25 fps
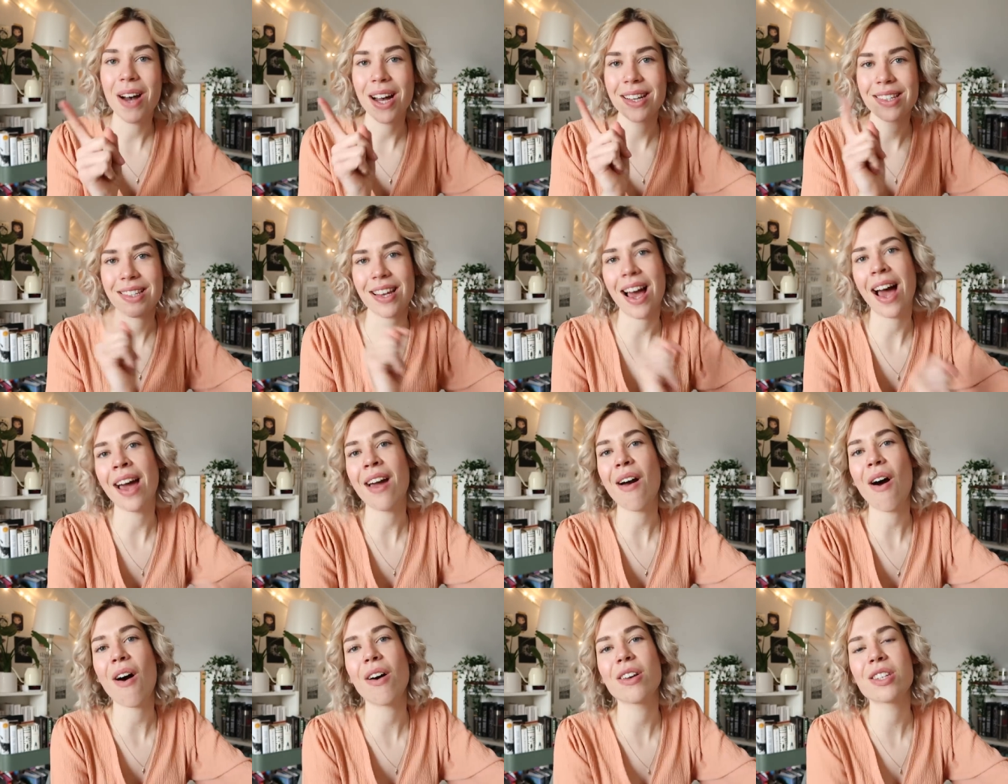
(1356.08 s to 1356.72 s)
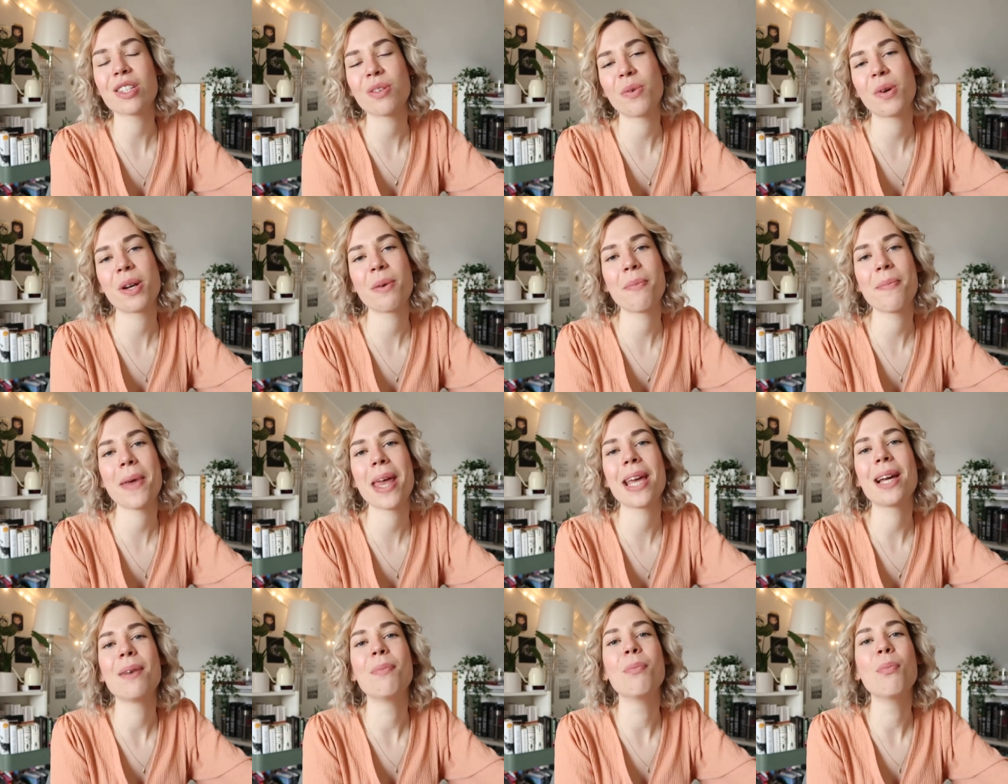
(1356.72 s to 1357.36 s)
but I also want to
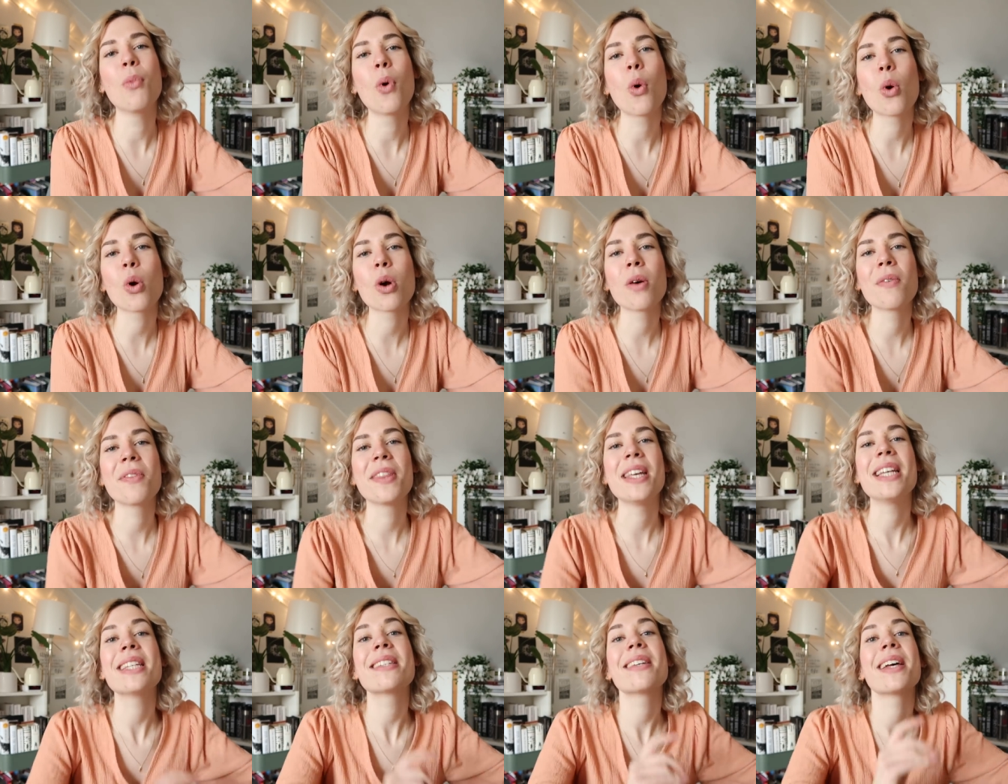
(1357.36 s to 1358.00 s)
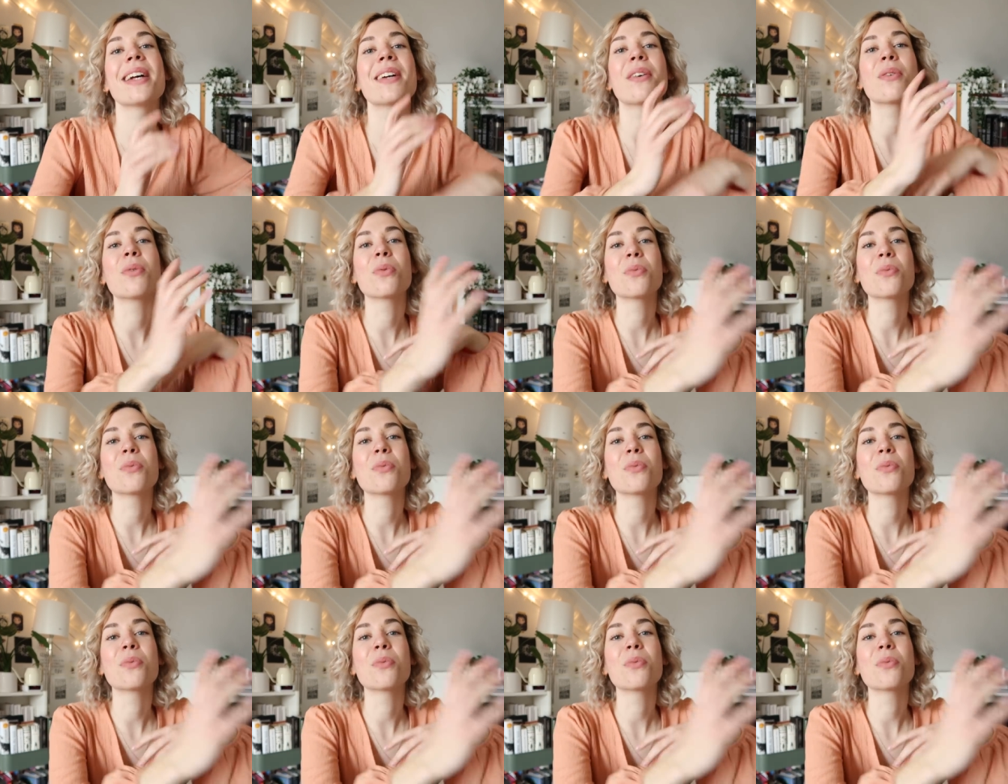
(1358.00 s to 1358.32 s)
make more of these like